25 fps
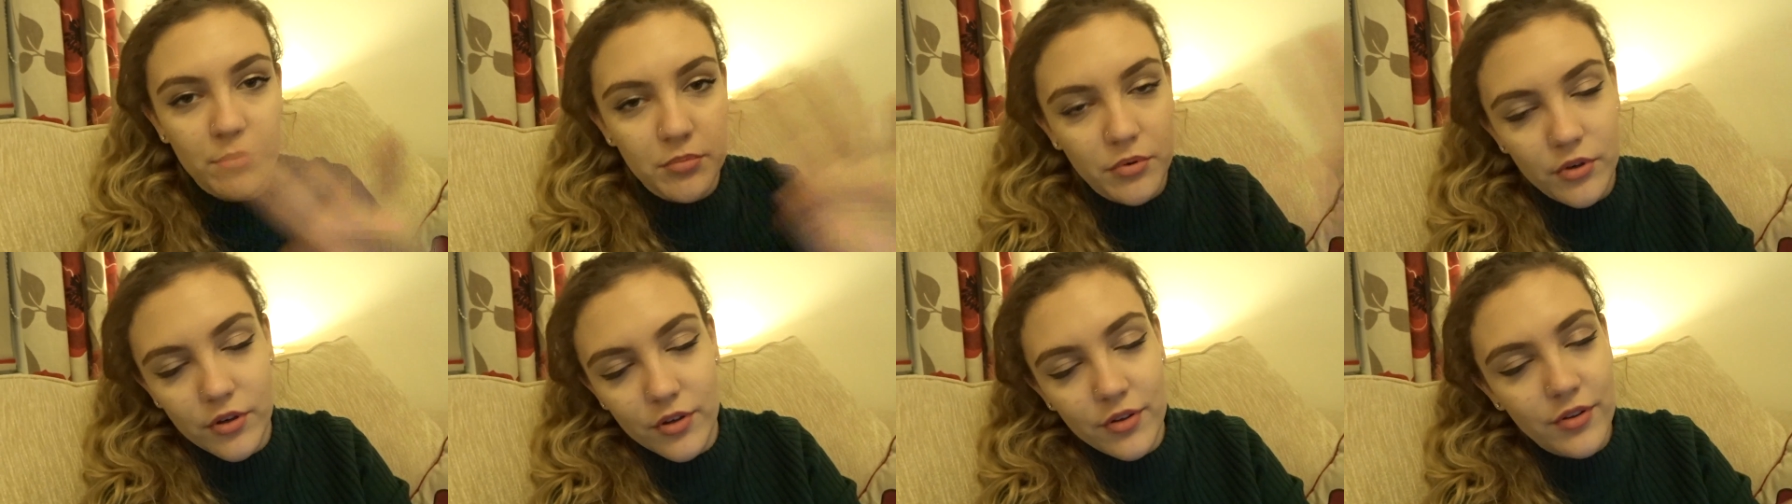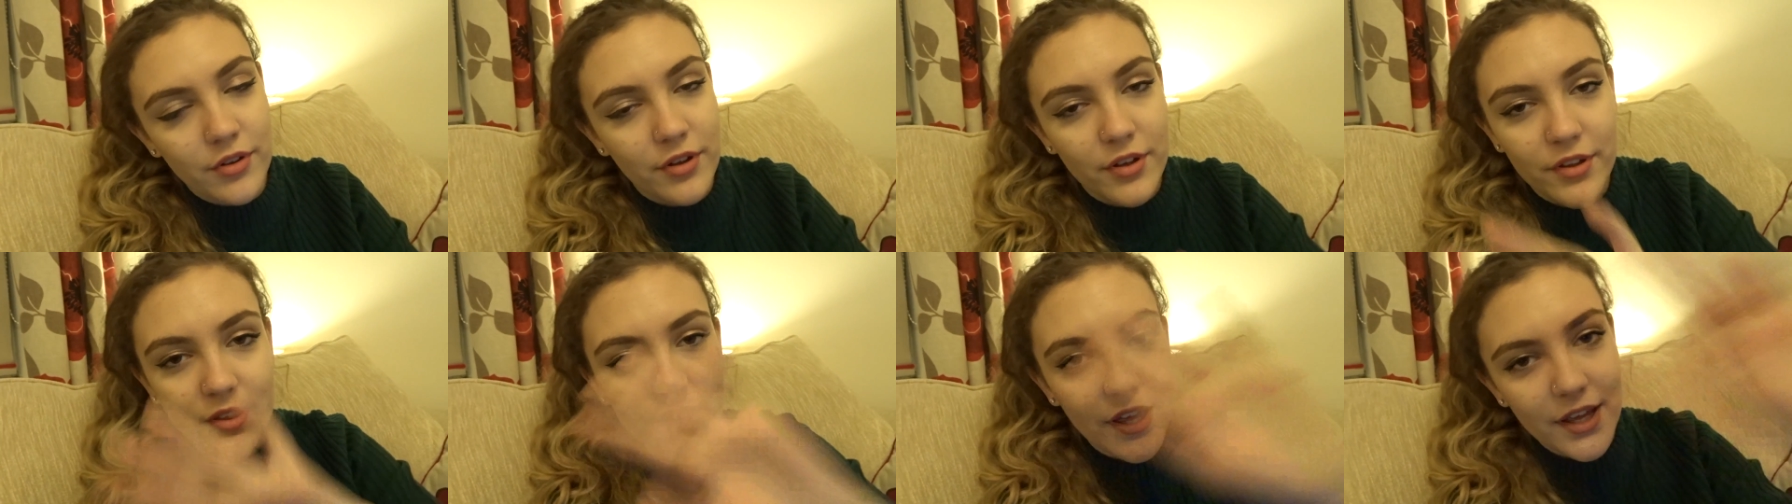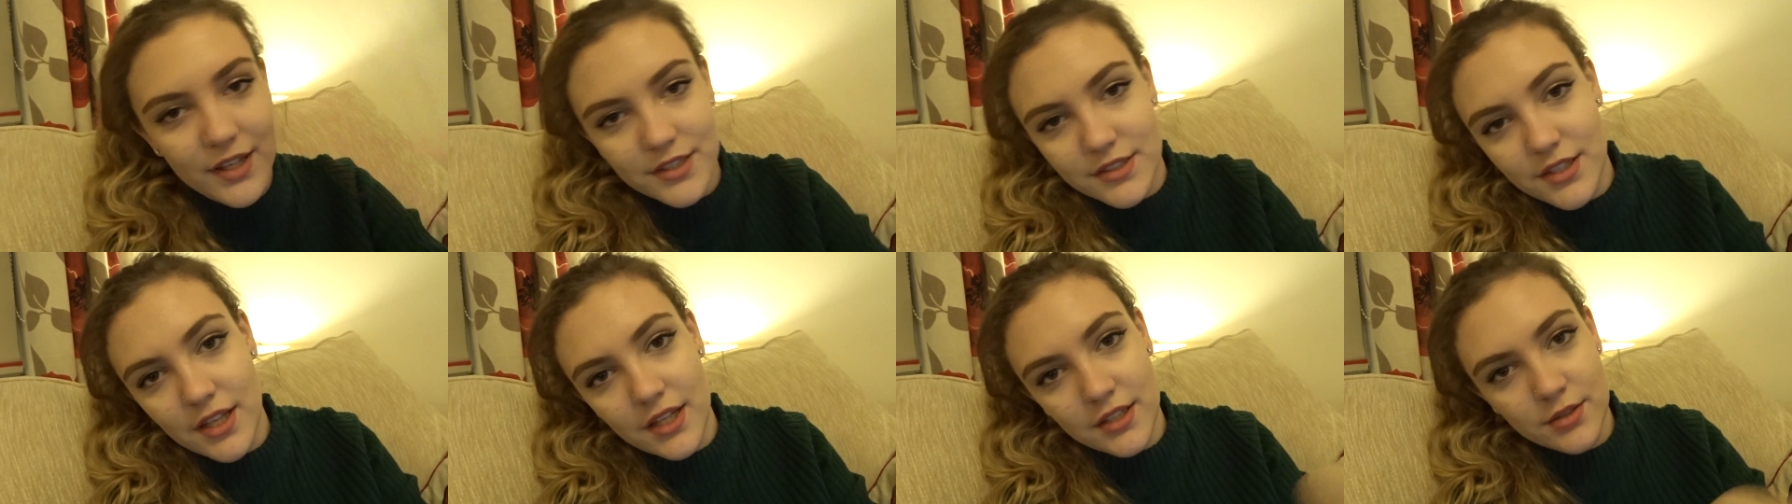but
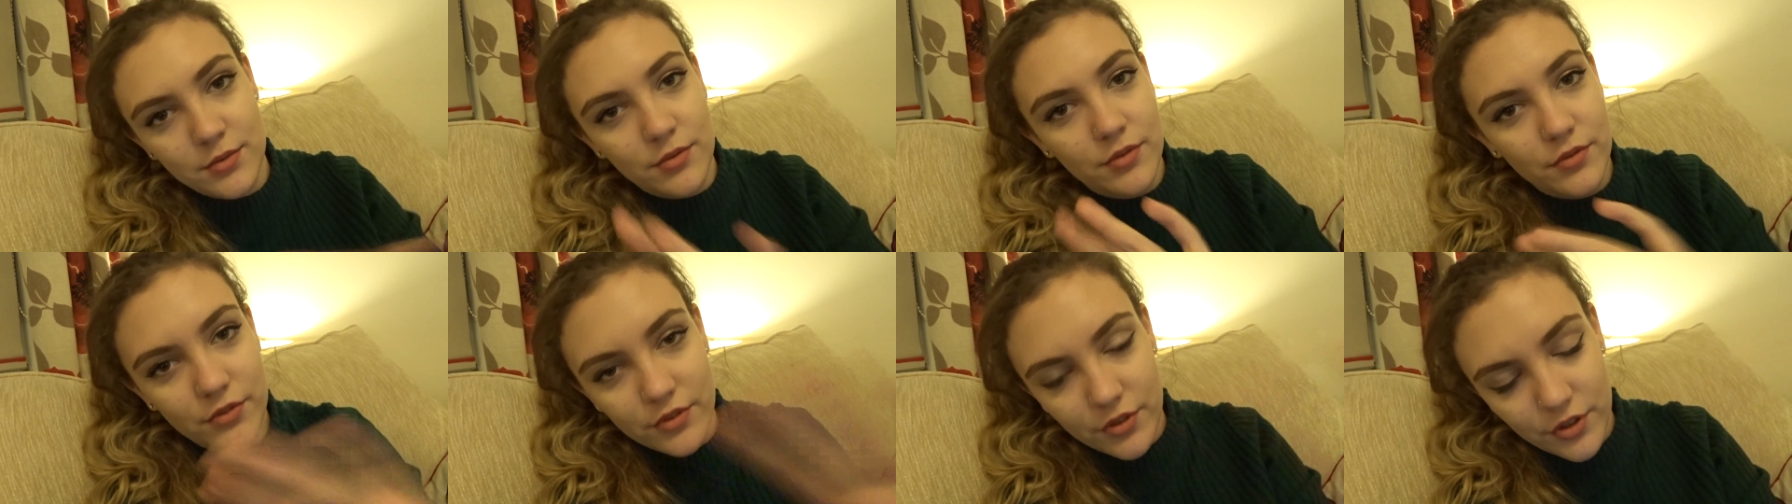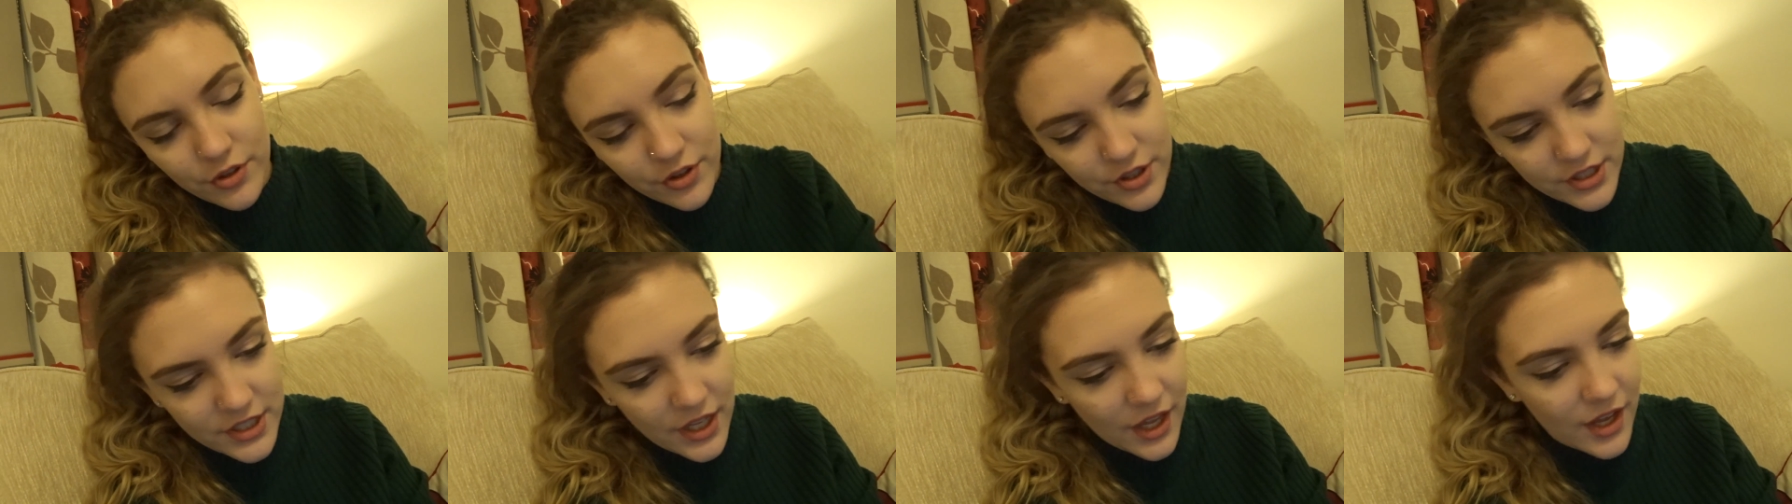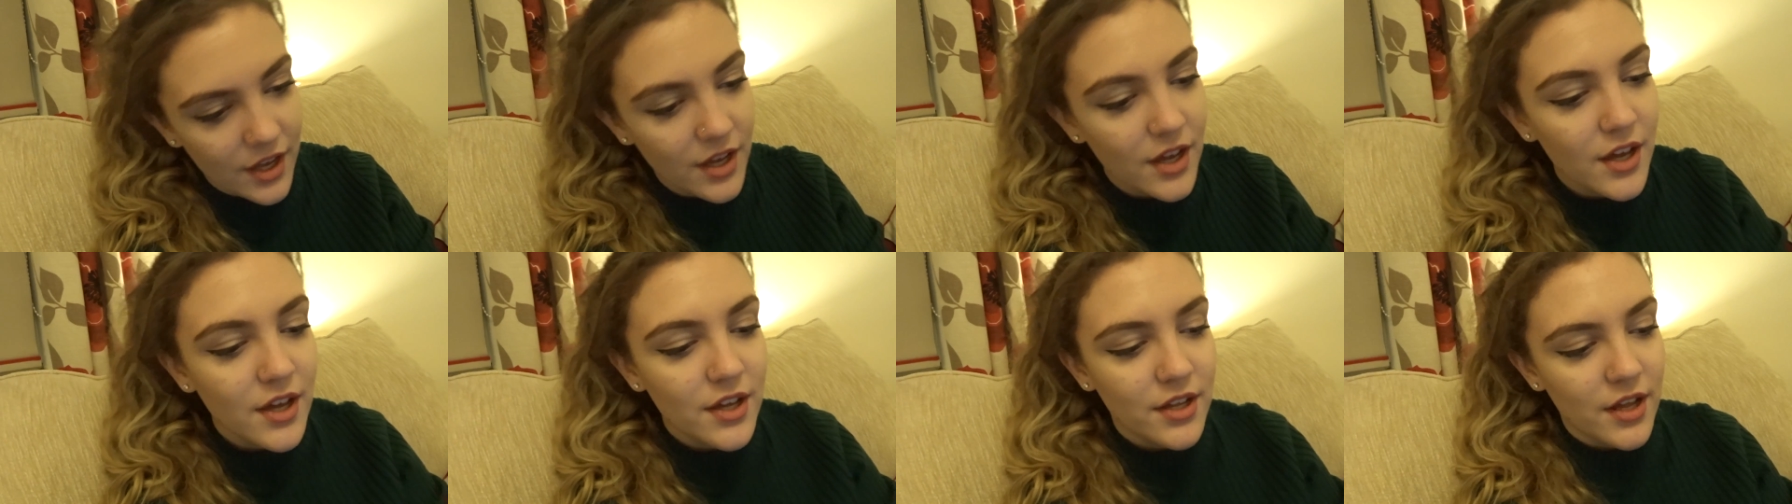that's that's one for another
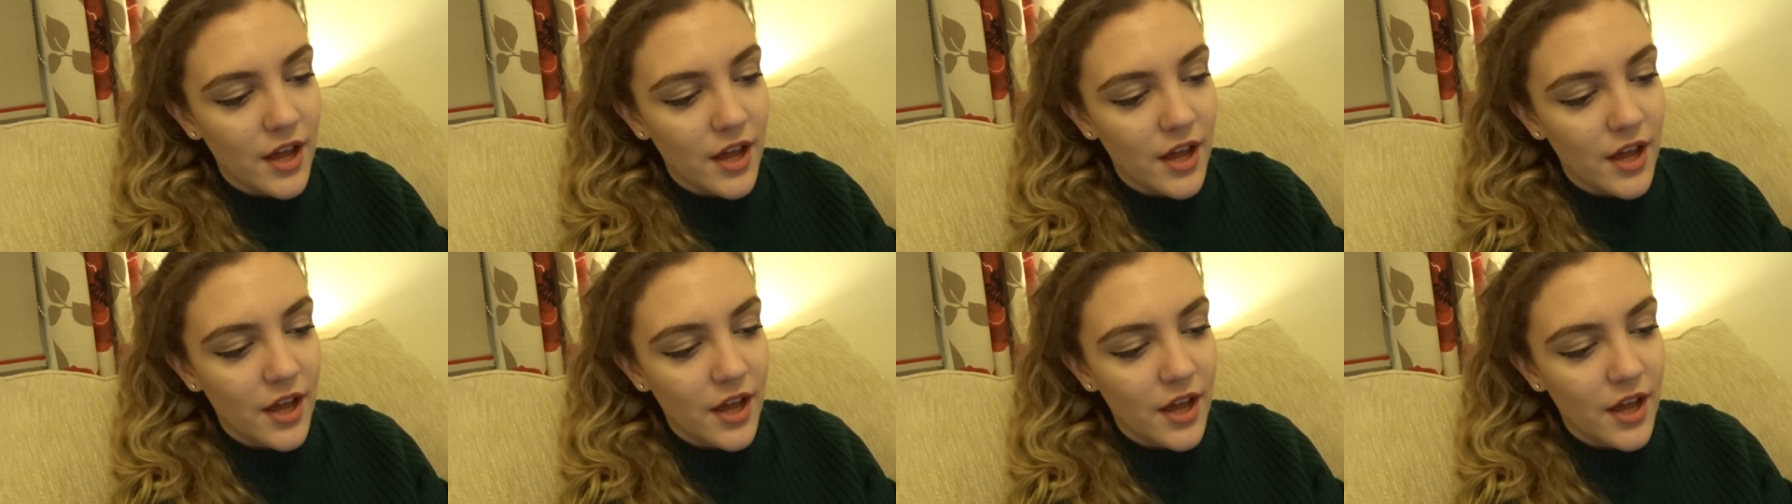day